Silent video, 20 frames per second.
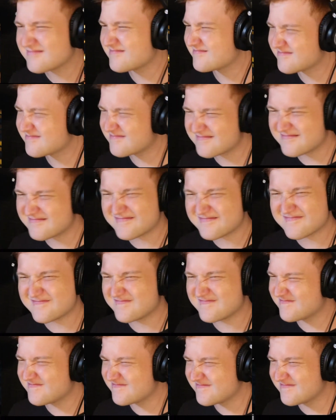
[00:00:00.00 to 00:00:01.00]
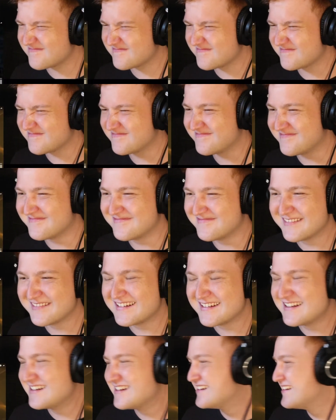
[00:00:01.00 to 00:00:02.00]
funky.
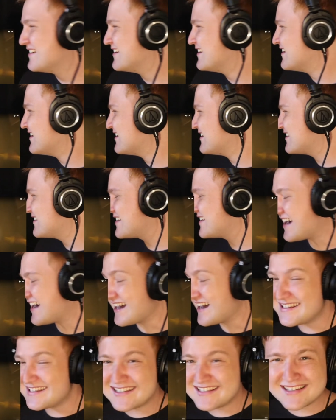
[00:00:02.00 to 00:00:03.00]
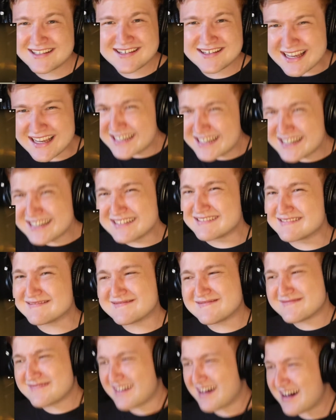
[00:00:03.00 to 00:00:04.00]
God dang!
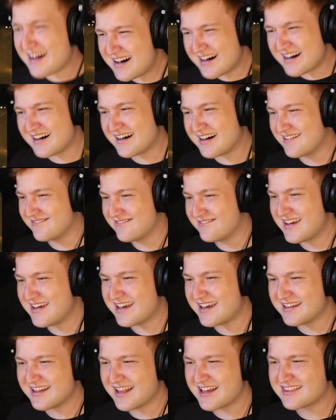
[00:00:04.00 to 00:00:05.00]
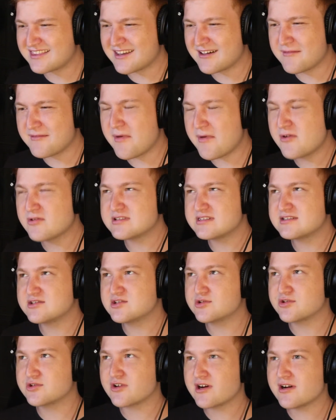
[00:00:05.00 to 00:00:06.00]
Man, like the most
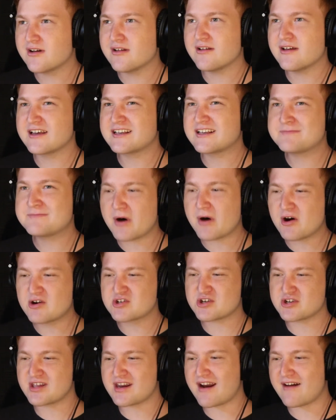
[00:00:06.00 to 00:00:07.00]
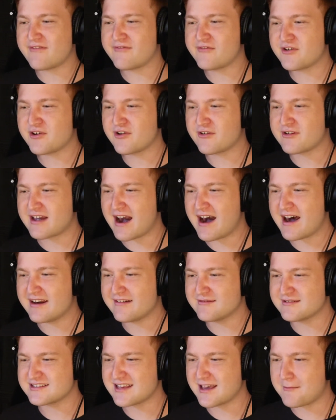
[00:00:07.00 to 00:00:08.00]
drill exposure that I feel got
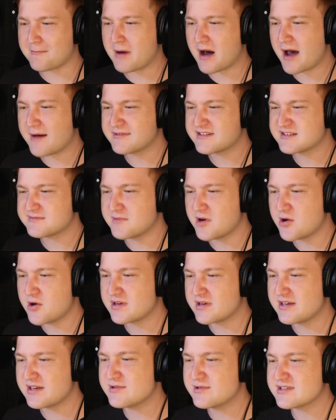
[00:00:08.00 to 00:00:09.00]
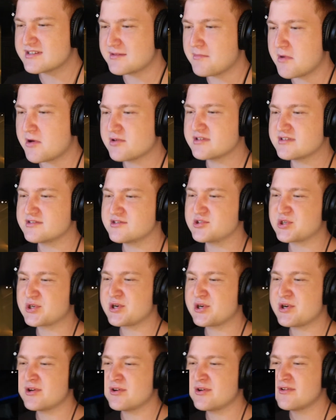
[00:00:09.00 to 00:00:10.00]
was like Pop Smoke. He was the most
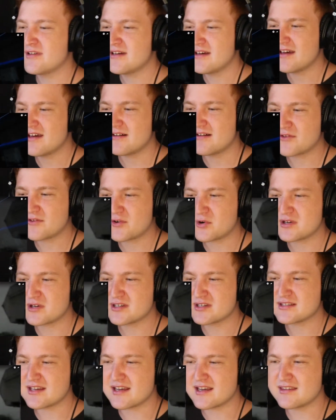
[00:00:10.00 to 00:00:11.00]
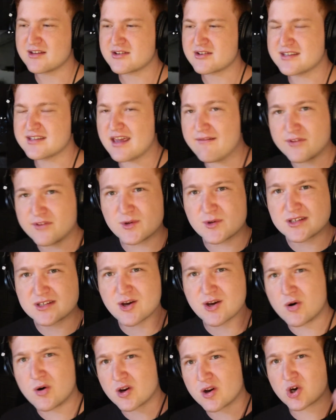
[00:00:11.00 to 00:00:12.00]
drill. Of course, like there's influence
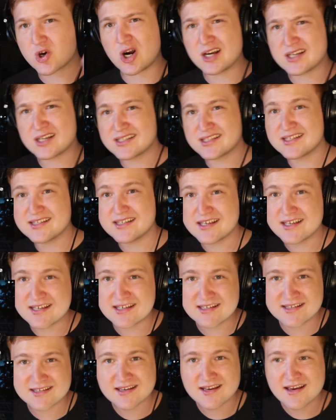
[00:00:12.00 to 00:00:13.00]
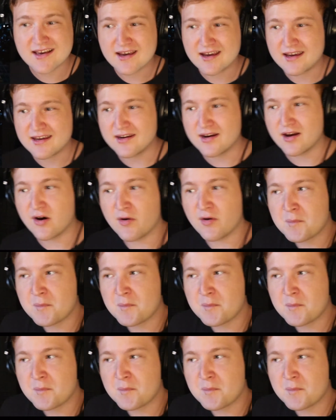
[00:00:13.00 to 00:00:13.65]
going across the seas, you know.